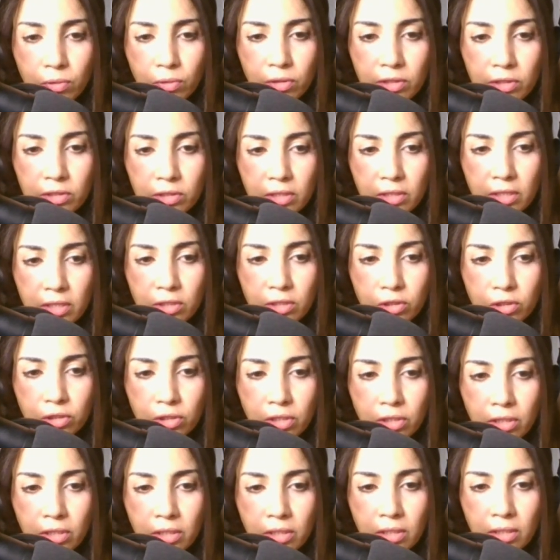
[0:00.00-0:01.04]
extension,
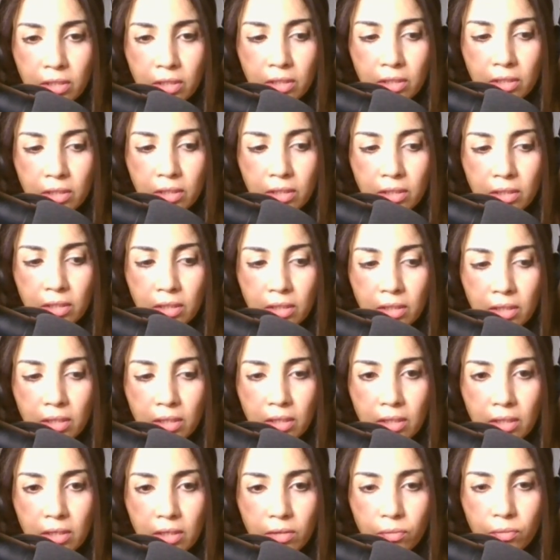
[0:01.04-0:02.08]

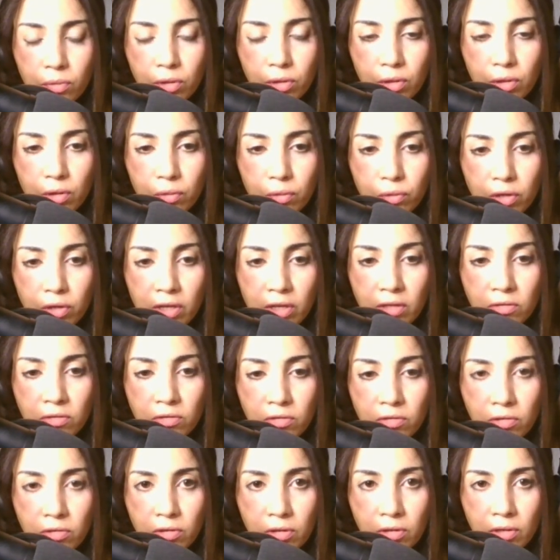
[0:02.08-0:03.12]
reload
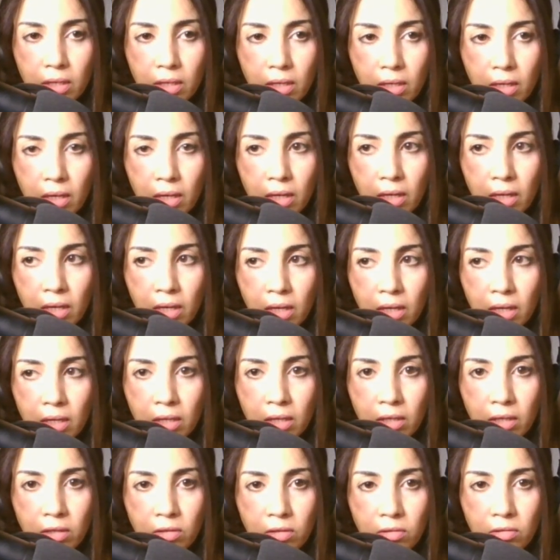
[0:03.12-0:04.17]
it,
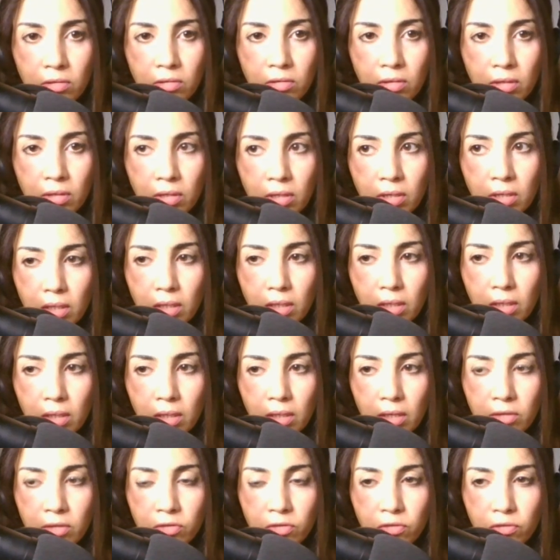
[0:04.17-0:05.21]
and
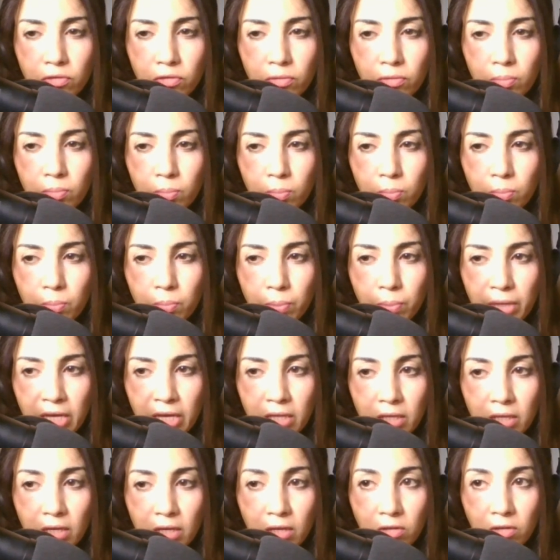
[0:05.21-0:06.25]
let's pin
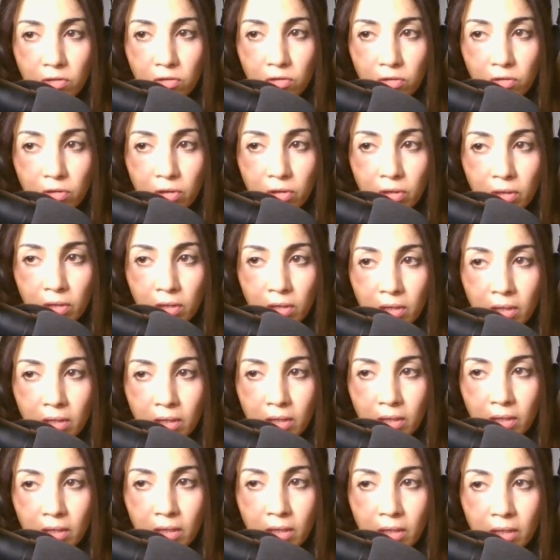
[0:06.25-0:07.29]
it.
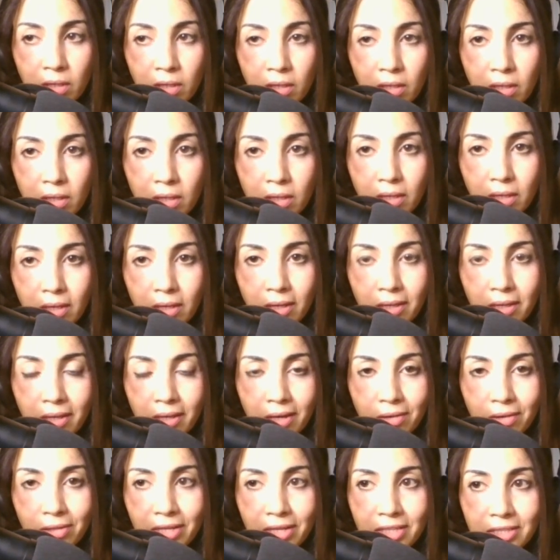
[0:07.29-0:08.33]
And
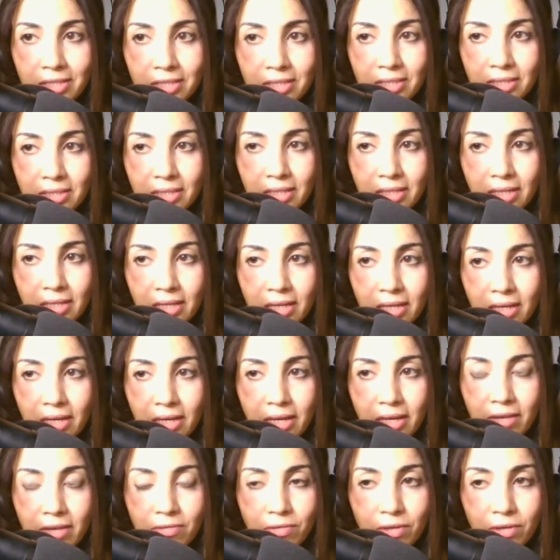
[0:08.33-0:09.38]
now let's see
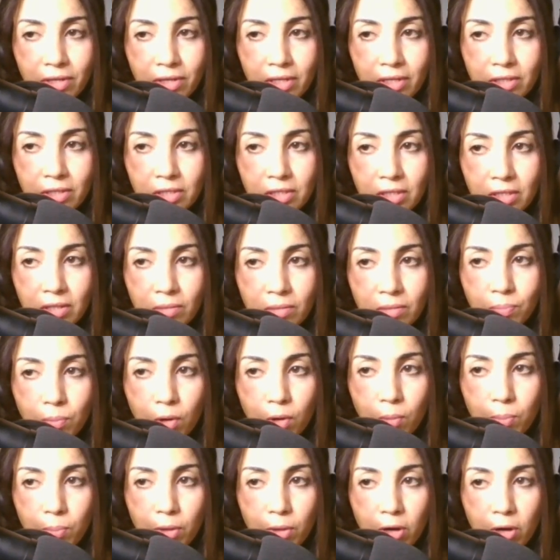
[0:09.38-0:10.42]
if we can see the
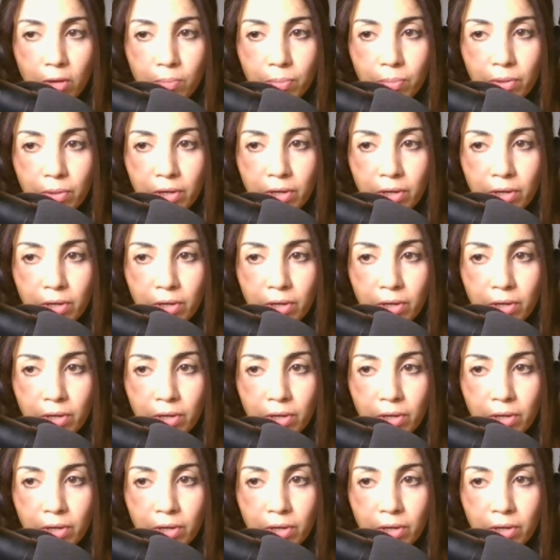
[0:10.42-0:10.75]
pop-up.